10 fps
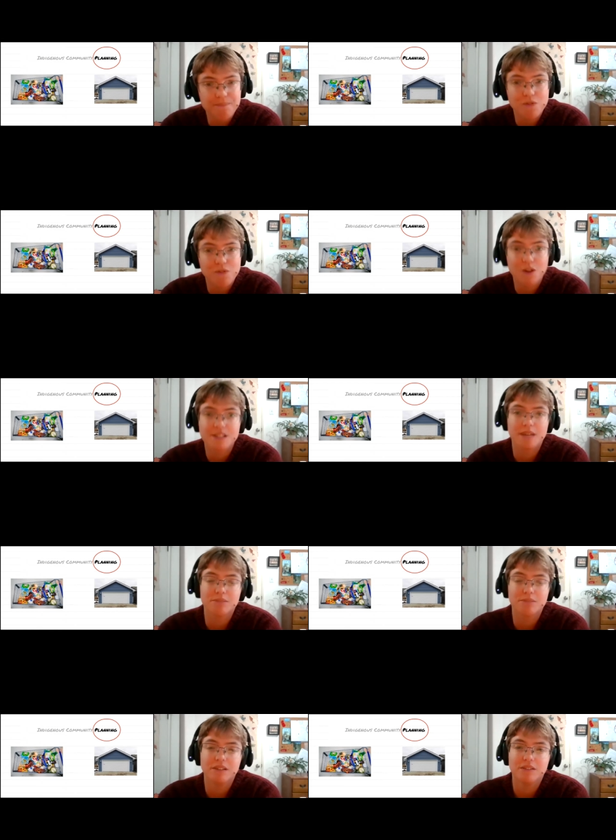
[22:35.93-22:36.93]
For
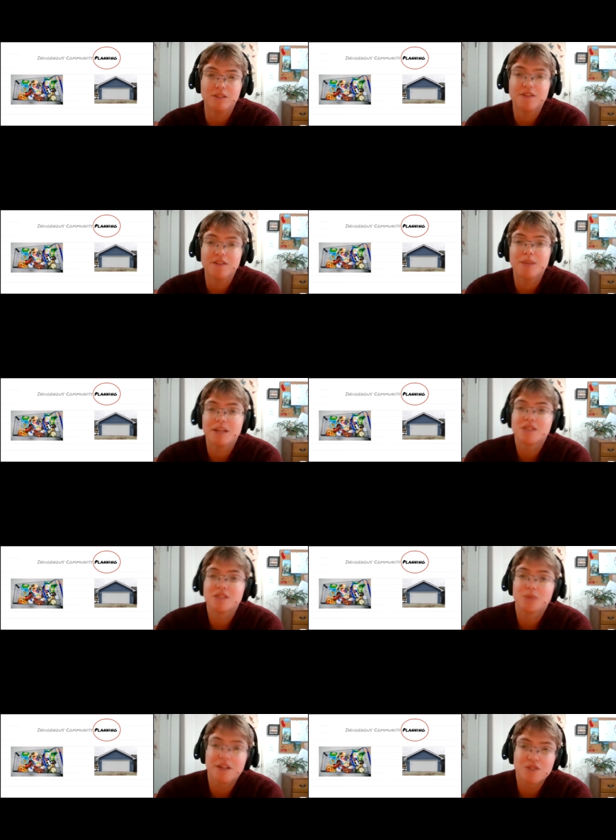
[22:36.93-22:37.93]
example, your family has
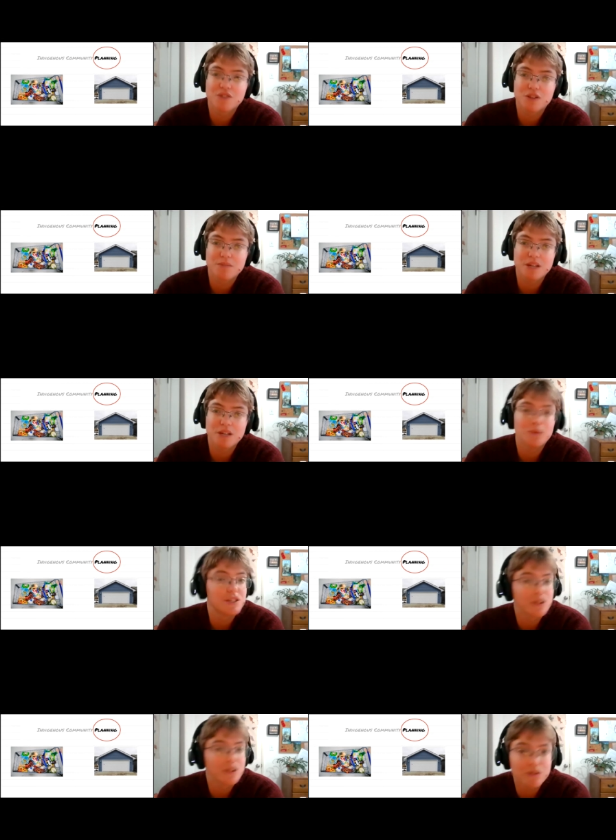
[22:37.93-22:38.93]
a way of determining
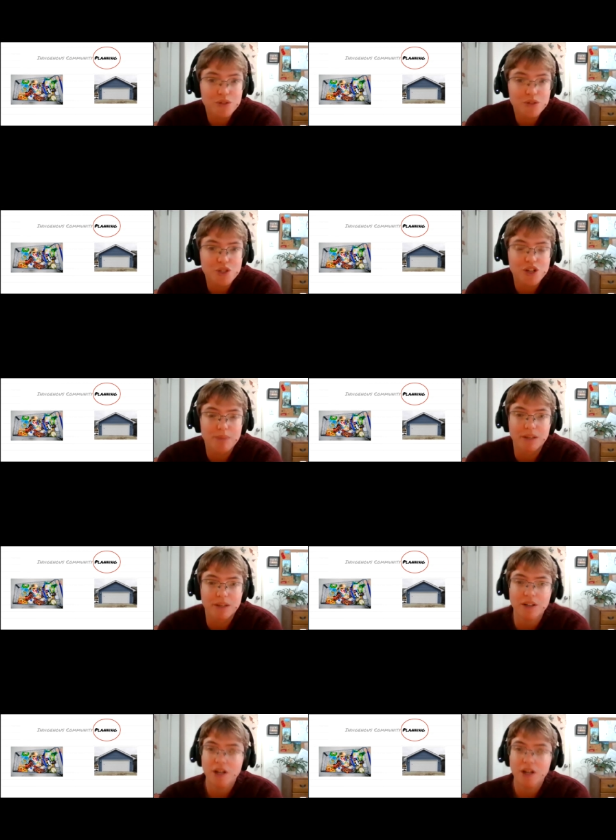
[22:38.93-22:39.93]
when to go grocery
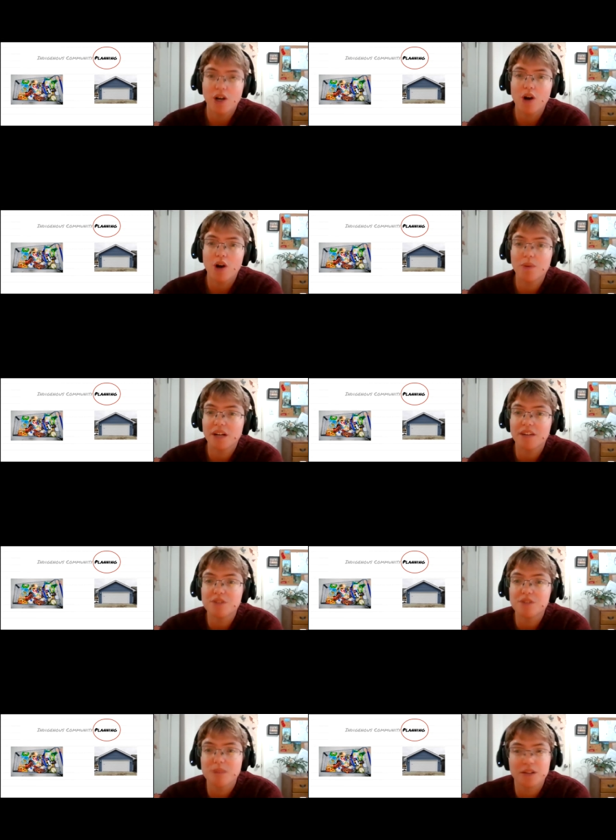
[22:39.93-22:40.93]
shopping or what kind of
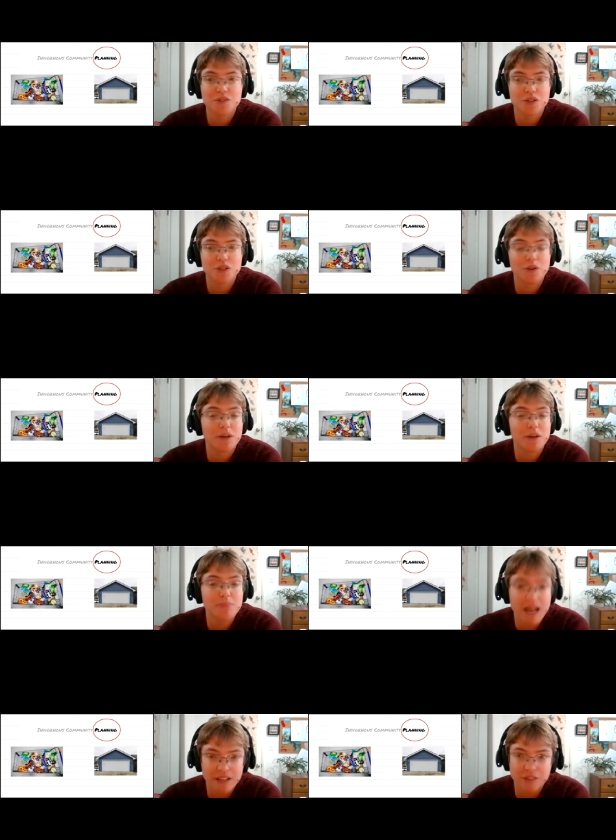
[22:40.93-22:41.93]
tomatoes to grow on a
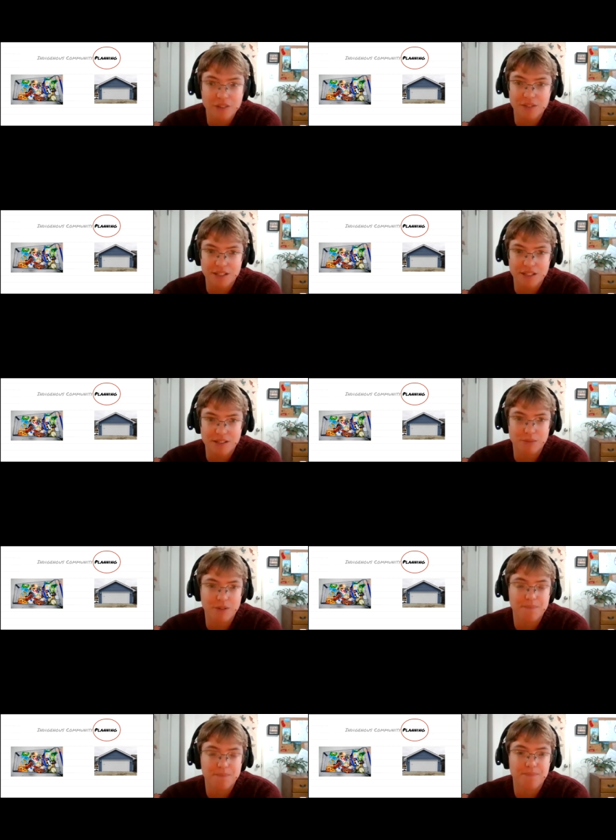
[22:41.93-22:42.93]
patio next summer.